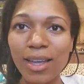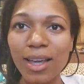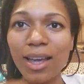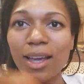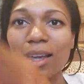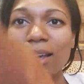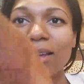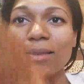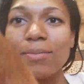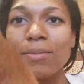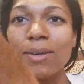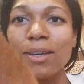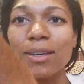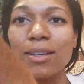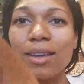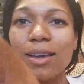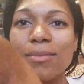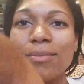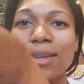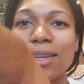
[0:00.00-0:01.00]

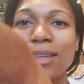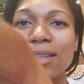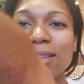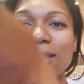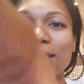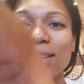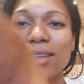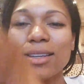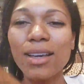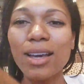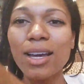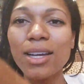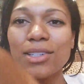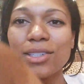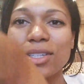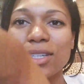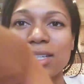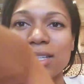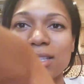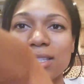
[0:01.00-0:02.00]
But I mean,
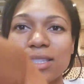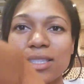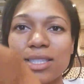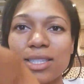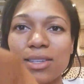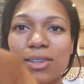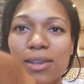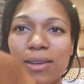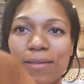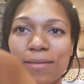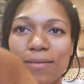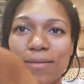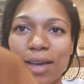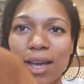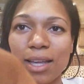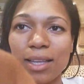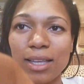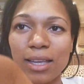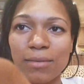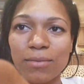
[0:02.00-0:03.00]
gosh, in Silicon
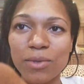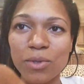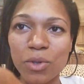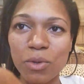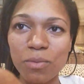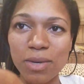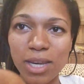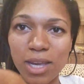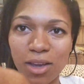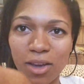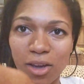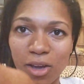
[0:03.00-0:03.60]
Valley, you have so many